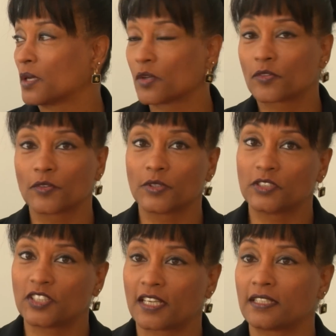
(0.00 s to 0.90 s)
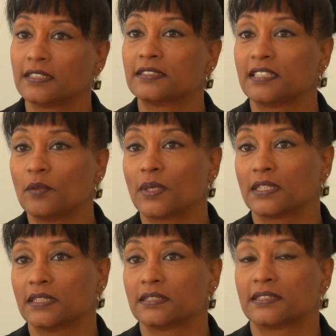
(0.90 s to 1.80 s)
Go through the checklist, see what
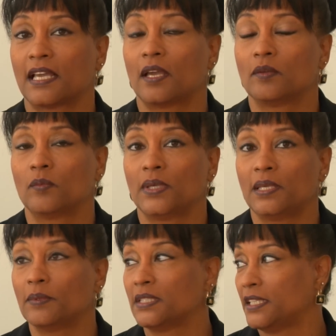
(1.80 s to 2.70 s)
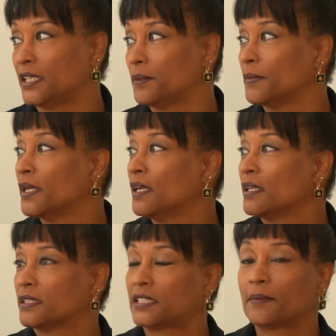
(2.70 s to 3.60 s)
it is that we would deem
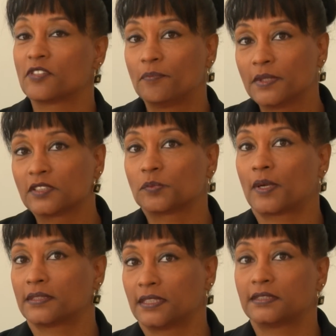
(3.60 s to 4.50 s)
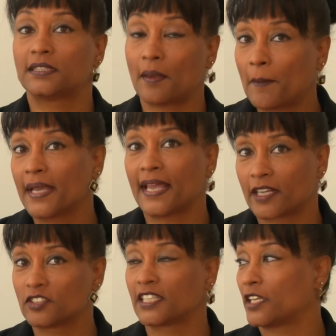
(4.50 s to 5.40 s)
the types of business processes that might
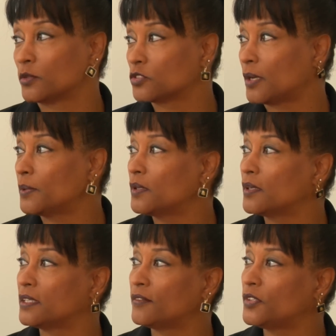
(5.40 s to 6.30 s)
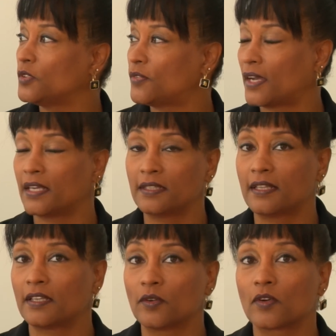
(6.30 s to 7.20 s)
actually get you in trouble. And if you find
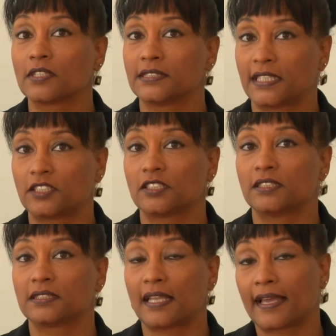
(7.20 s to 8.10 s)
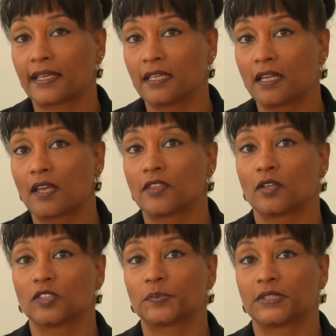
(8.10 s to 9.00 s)
that your organization is lacking
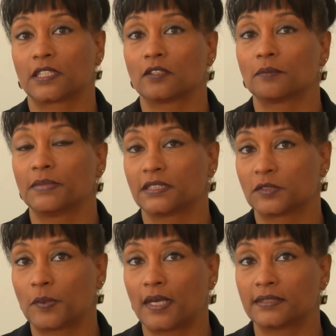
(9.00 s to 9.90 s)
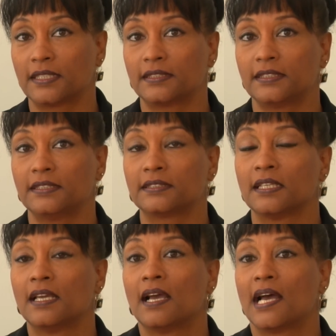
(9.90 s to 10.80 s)
those particular business processes,
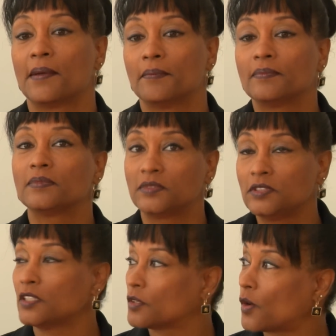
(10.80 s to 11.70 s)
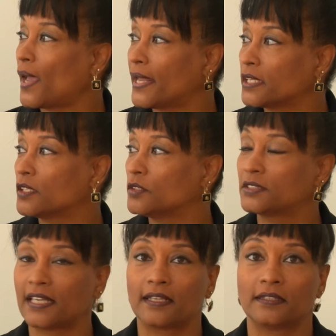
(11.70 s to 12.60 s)
go ahead and use
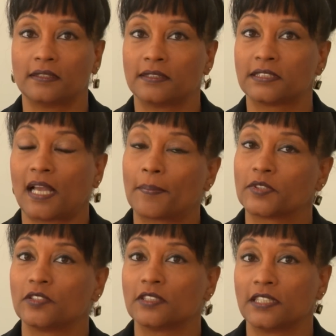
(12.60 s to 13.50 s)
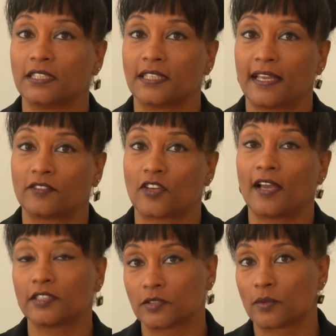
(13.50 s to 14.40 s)
this opportunity to get your
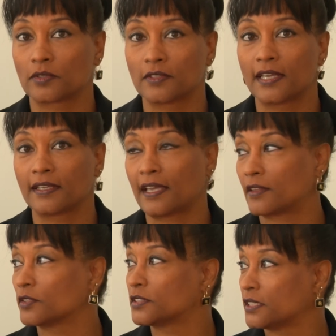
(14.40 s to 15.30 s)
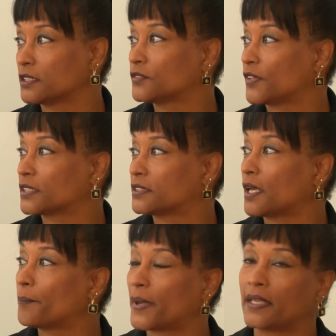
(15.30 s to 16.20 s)
house in order and get those things fixed
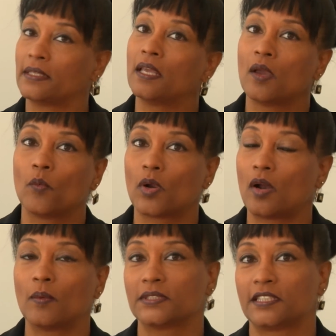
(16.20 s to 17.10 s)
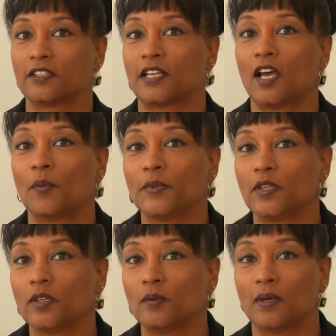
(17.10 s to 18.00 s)
up. And we're always here to help
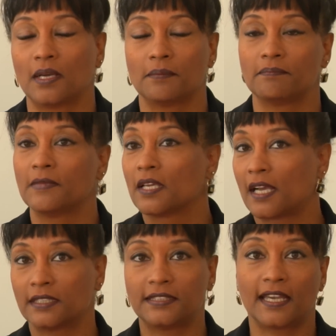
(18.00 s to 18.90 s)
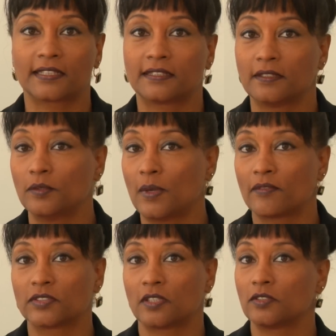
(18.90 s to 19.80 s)
you. Contact
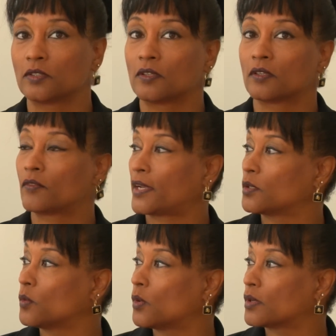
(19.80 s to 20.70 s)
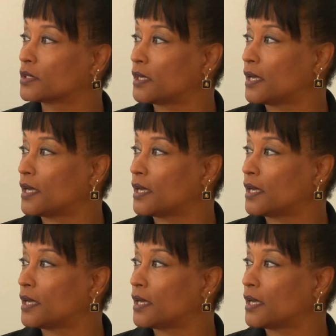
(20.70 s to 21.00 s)
whoever's on your grant award